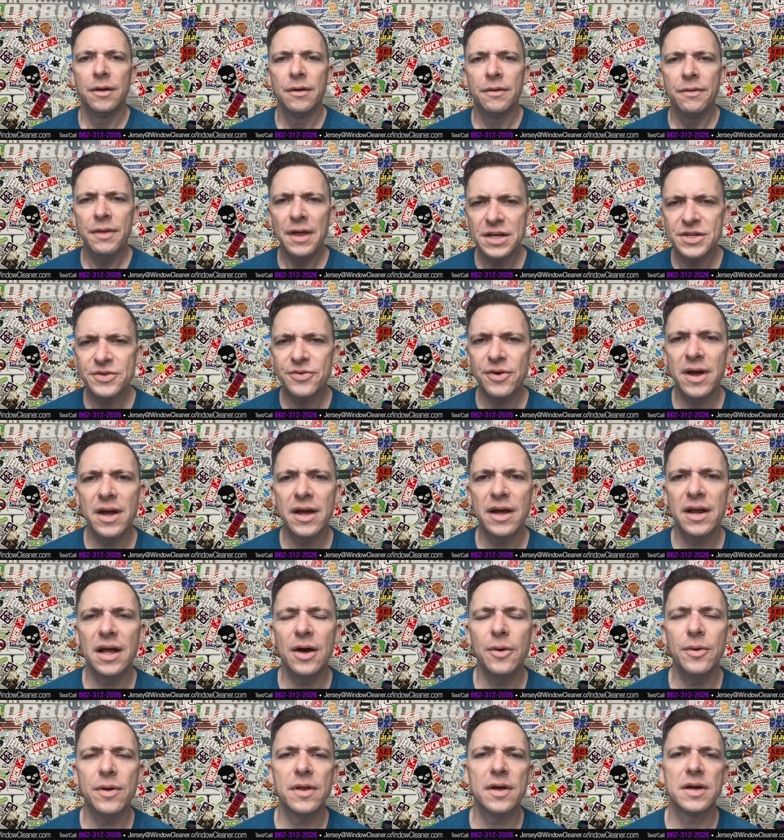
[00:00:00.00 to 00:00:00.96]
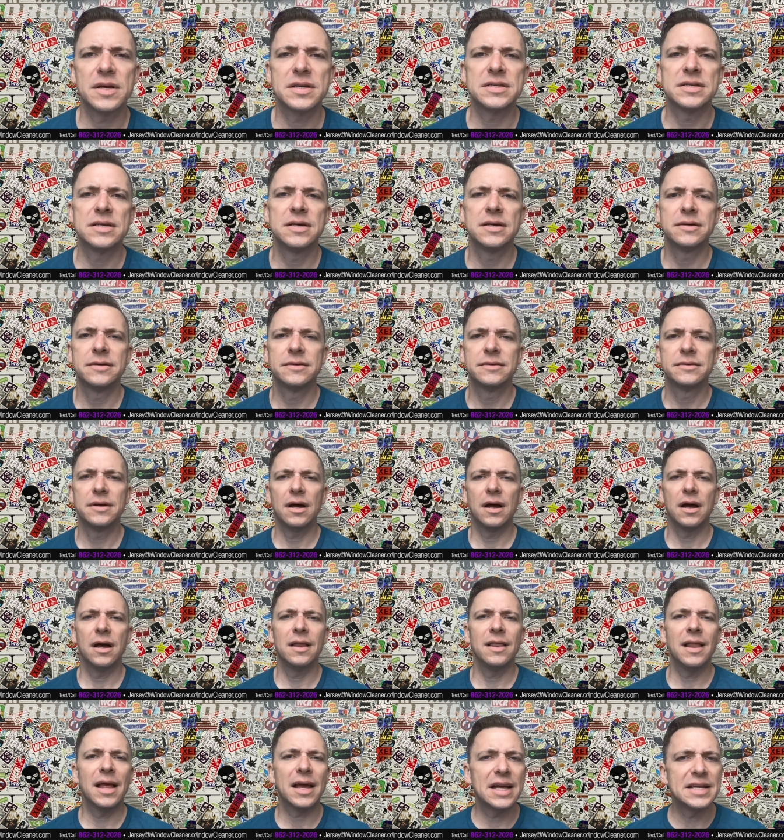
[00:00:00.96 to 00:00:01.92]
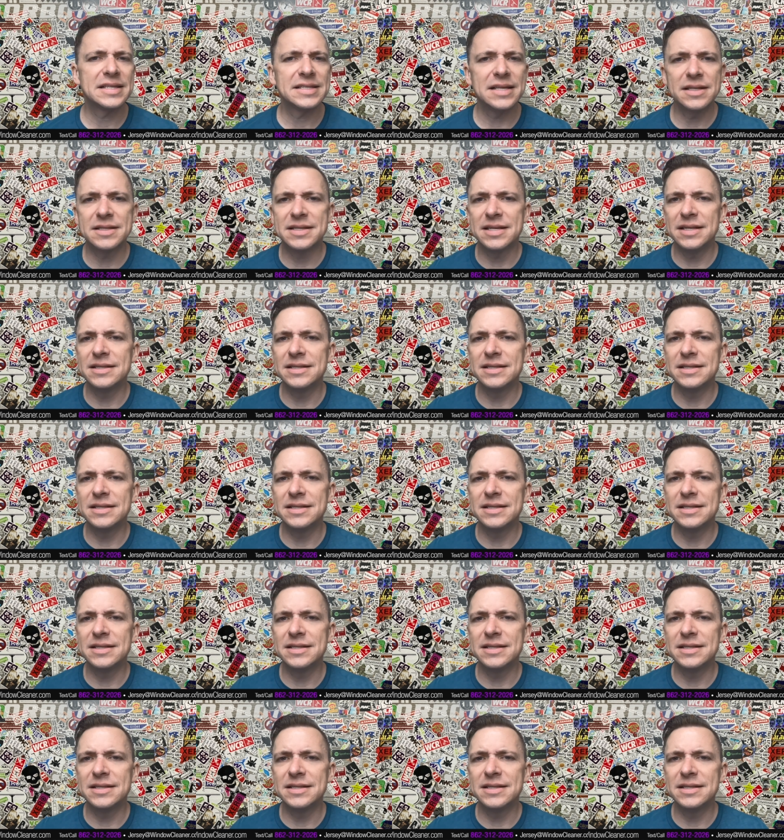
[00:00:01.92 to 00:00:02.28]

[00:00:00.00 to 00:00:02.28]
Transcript: Thanks for hanging out with us. Uh, like I said,